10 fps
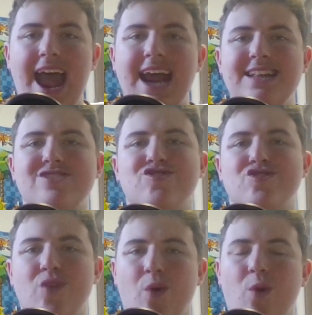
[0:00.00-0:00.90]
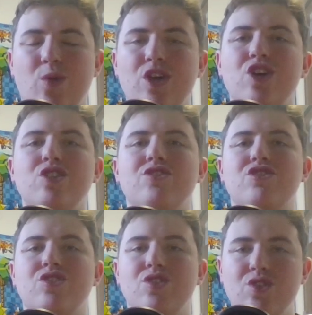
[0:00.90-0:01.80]
And it sold
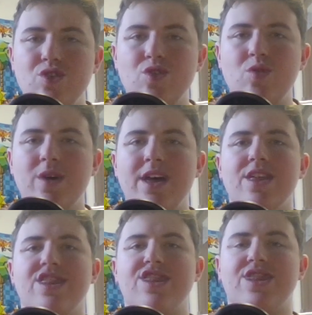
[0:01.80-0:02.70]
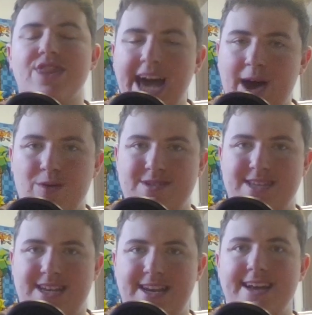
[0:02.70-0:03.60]

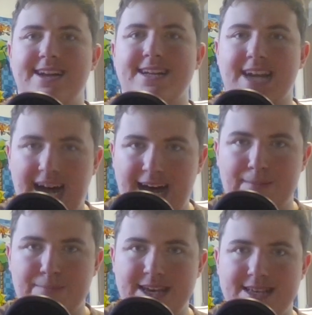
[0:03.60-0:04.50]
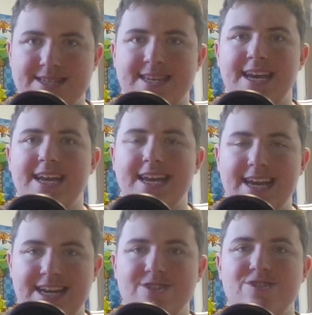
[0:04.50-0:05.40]
2,000 copies
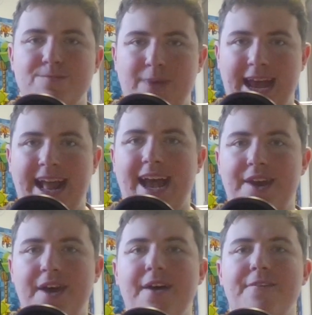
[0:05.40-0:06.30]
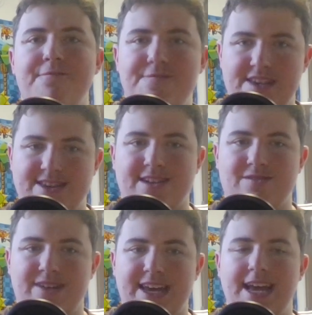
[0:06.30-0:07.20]
in Japan
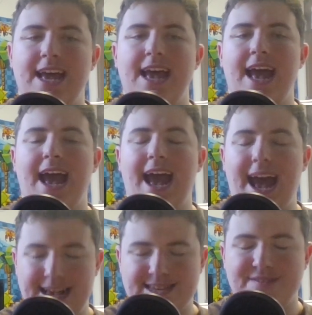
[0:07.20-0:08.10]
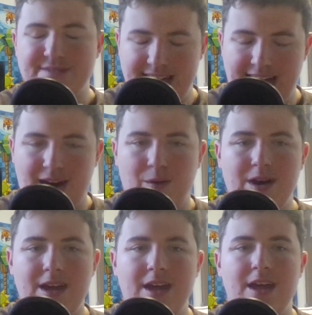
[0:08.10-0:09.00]
physically as of now.